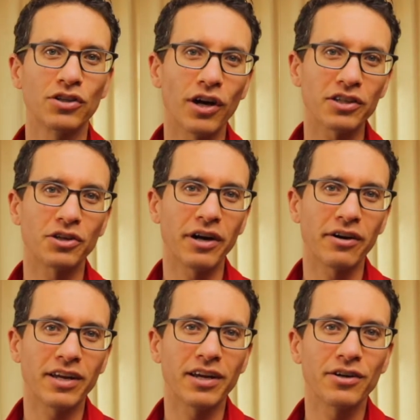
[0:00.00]
Dr.
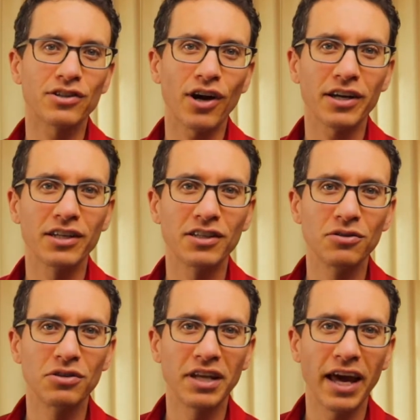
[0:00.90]
Eric here talking to
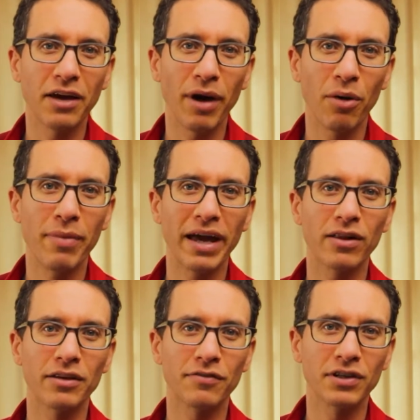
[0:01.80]
you today about
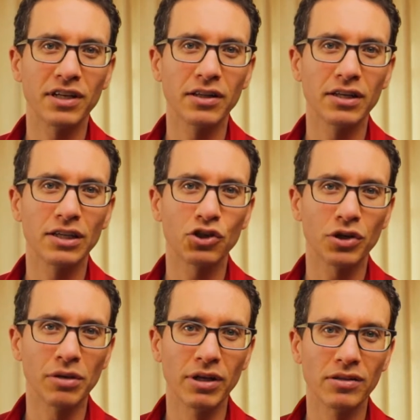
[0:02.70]
male infertility
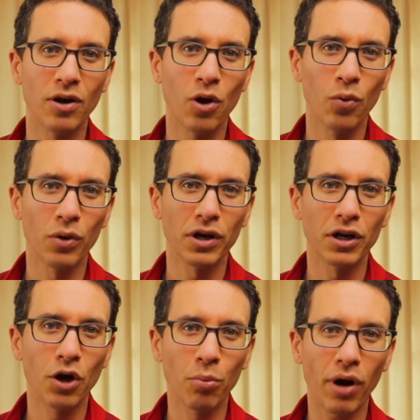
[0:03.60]
treatments. We're going
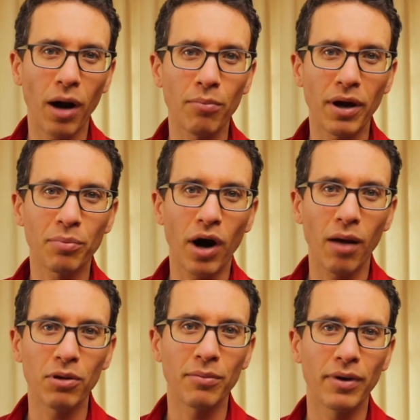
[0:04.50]
to go problem by
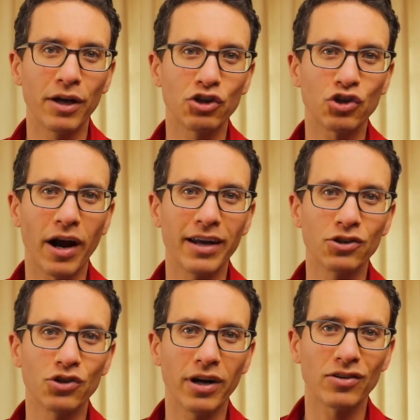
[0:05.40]
problem and try and
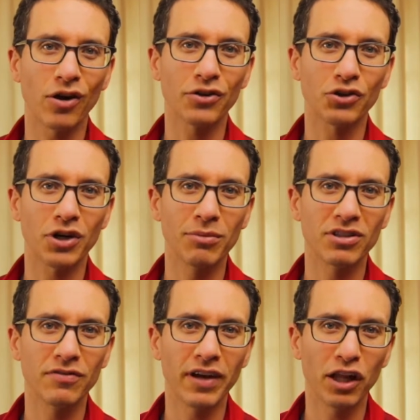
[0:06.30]
address all the
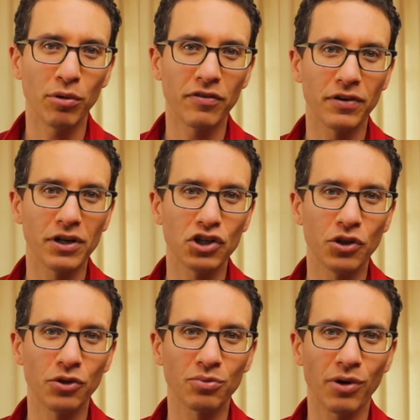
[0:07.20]
treatments available for each of
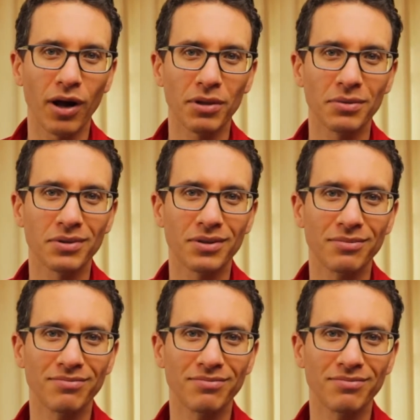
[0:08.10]
those problems.